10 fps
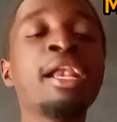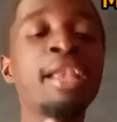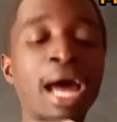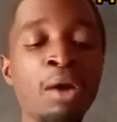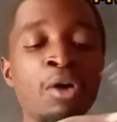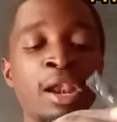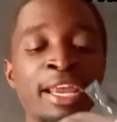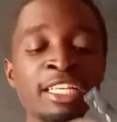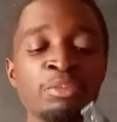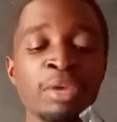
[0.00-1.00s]
Now,
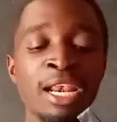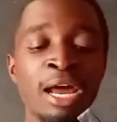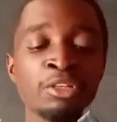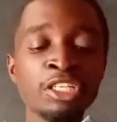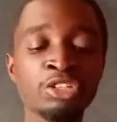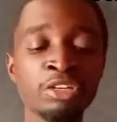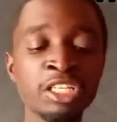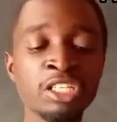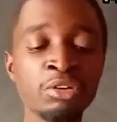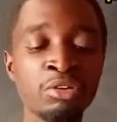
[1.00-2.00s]
let me allow it to
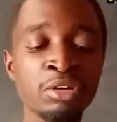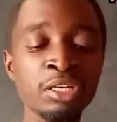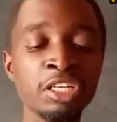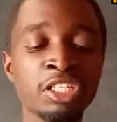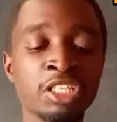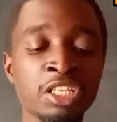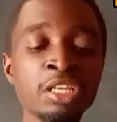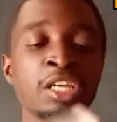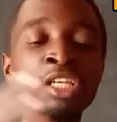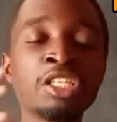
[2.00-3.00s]
rest on its
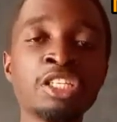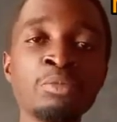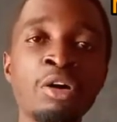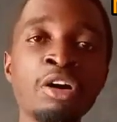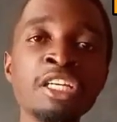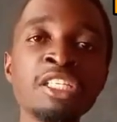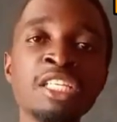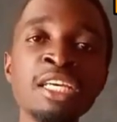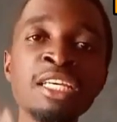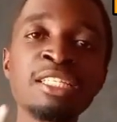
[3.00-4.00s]
smallest
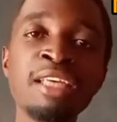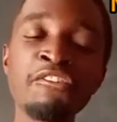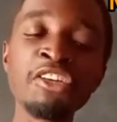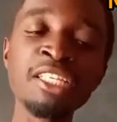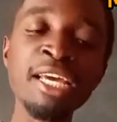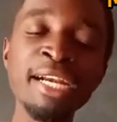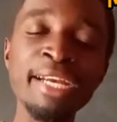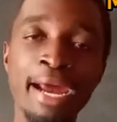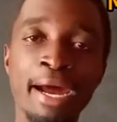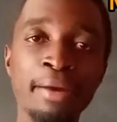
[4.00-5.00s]
surface
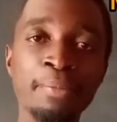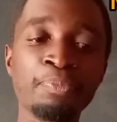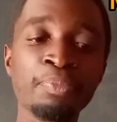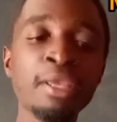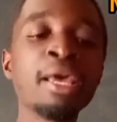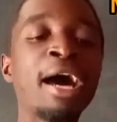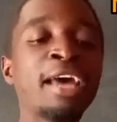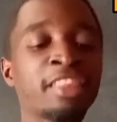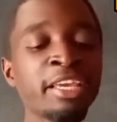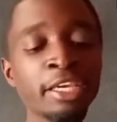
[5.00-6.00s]
area. I
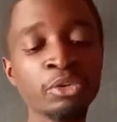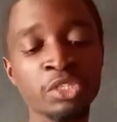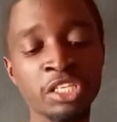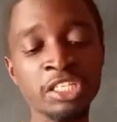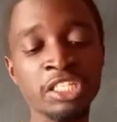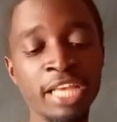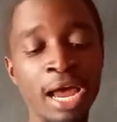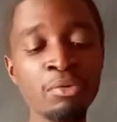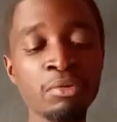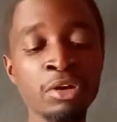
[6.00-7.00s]
think you see it
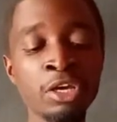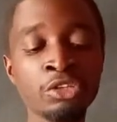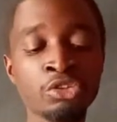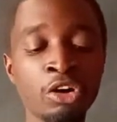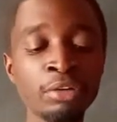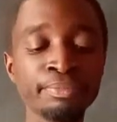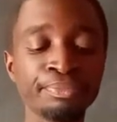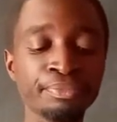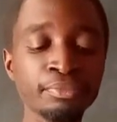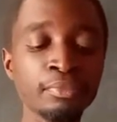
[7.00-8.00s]
now. So,
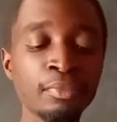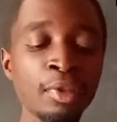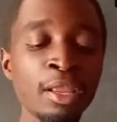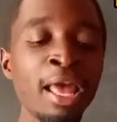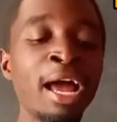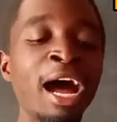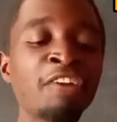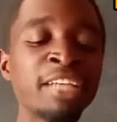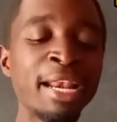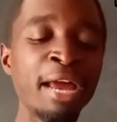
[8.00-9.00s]

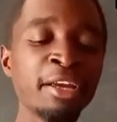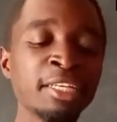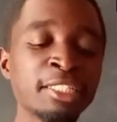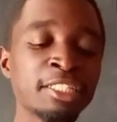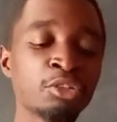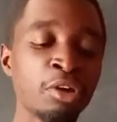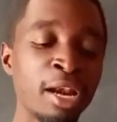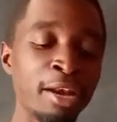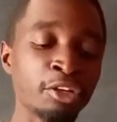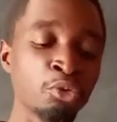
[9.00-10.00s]
after allowing it
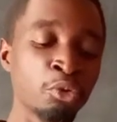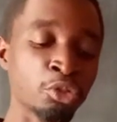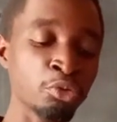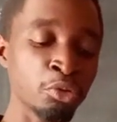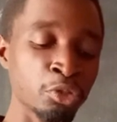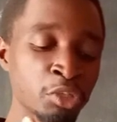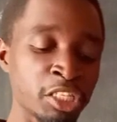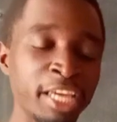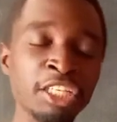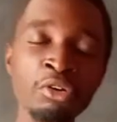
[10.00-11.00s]
to
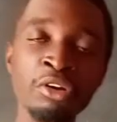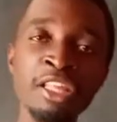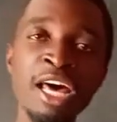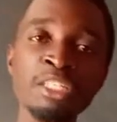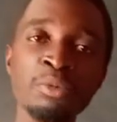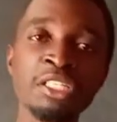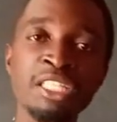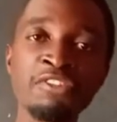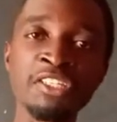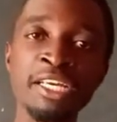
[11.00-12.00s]
stand on the smallest
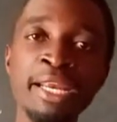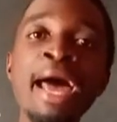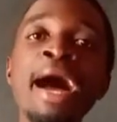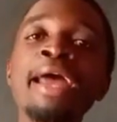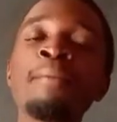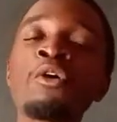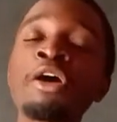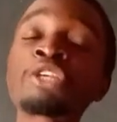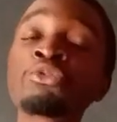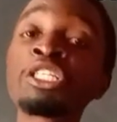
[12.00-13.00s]
surface area, I am
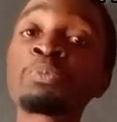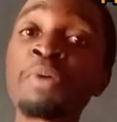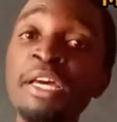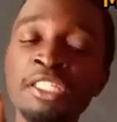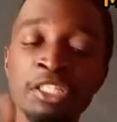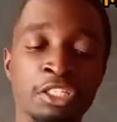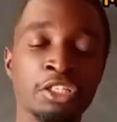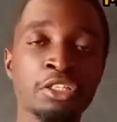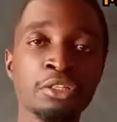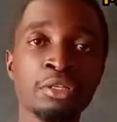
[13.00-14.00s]
going to displace
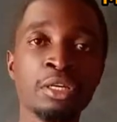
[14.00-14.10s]
it.